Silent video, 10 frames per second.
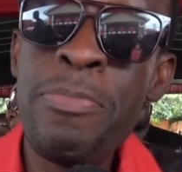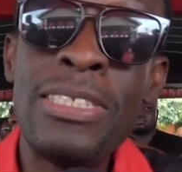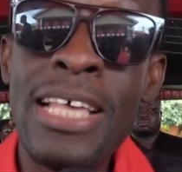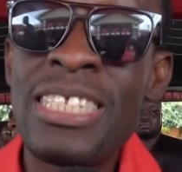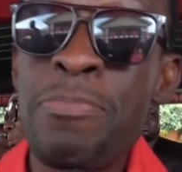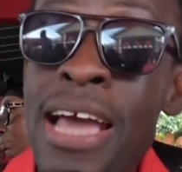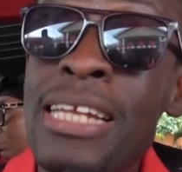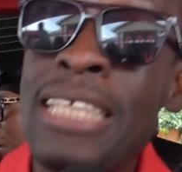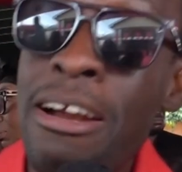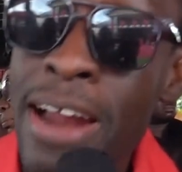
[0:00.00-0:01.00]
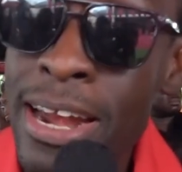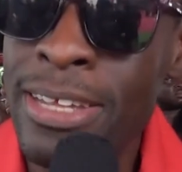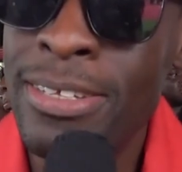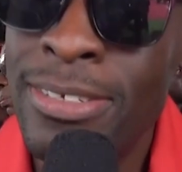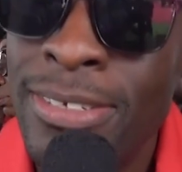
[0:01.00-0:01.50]
businessman in
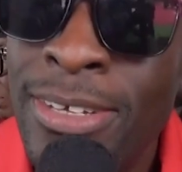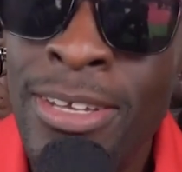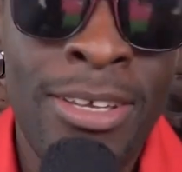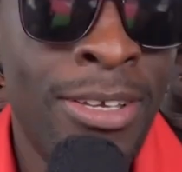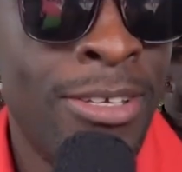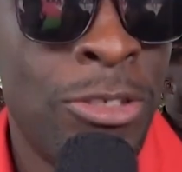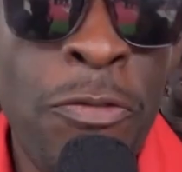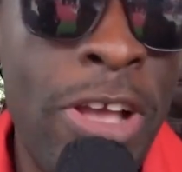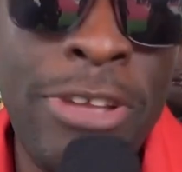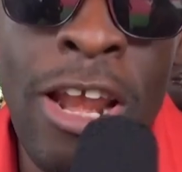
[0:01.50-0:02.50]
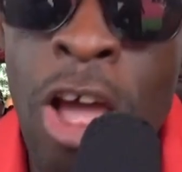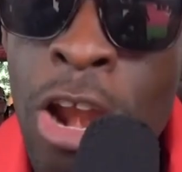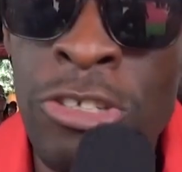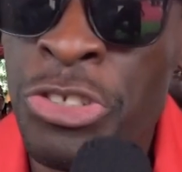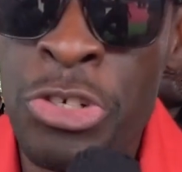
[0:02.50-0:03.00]
Takoradi. So virtually
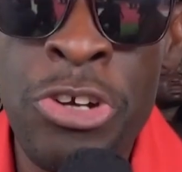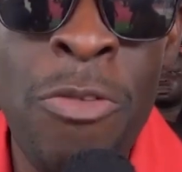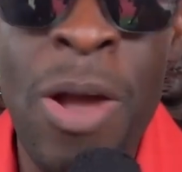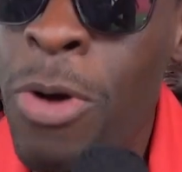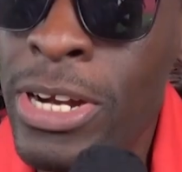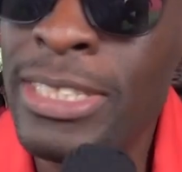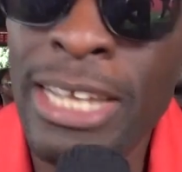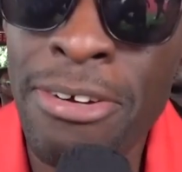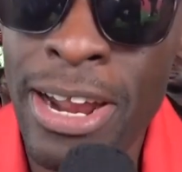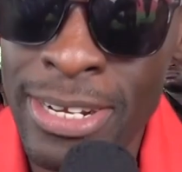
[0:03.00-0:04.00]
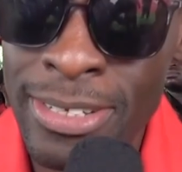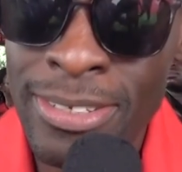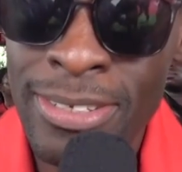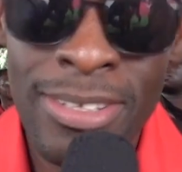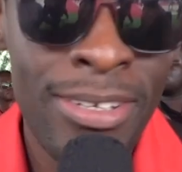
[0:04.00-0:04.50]
all his children were born in Takoradi.
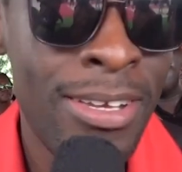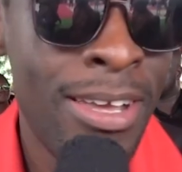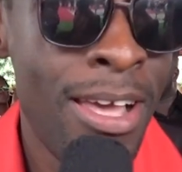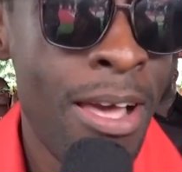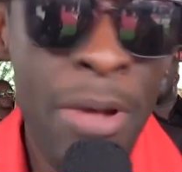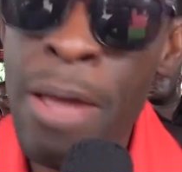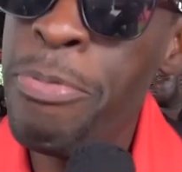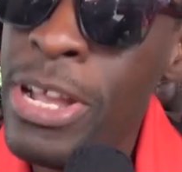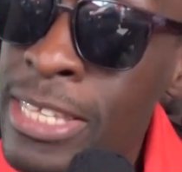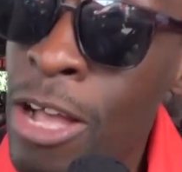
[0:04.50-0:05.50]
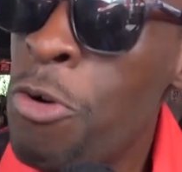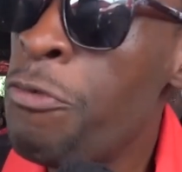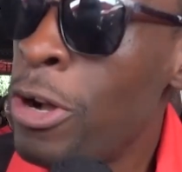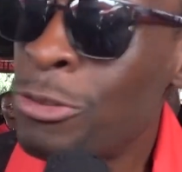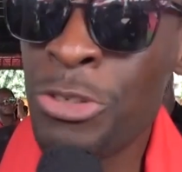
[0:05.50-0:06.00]
And President
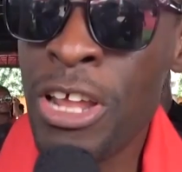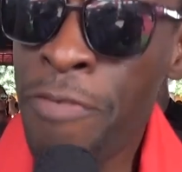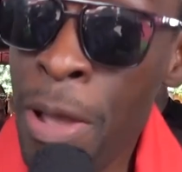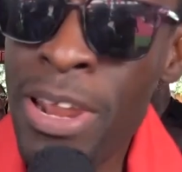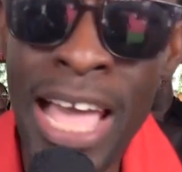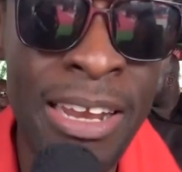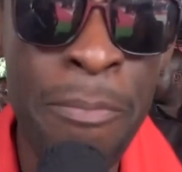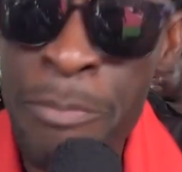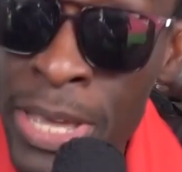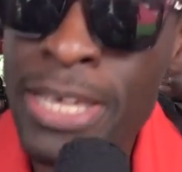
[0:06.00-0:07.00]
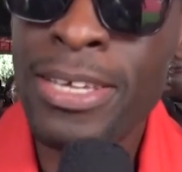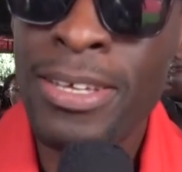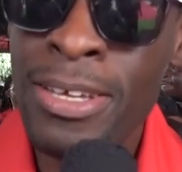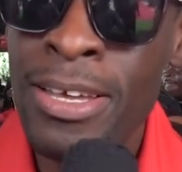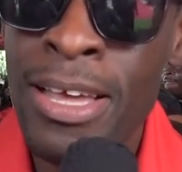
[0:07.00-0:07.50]
Kufuor too, the family had a big
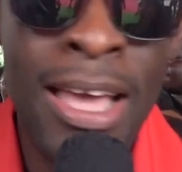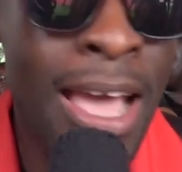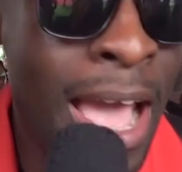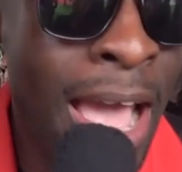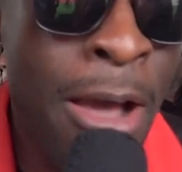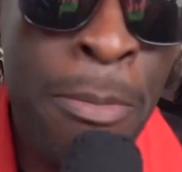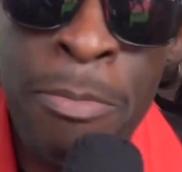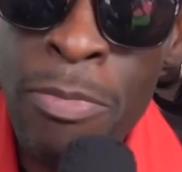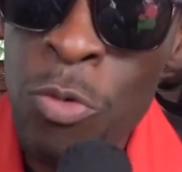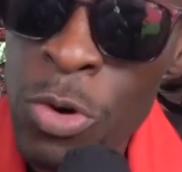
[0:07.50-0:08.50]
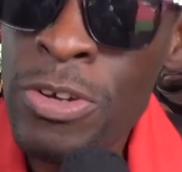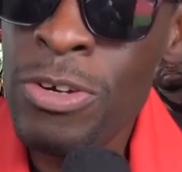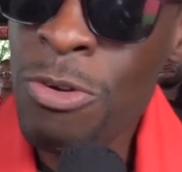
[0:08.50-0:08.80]
wood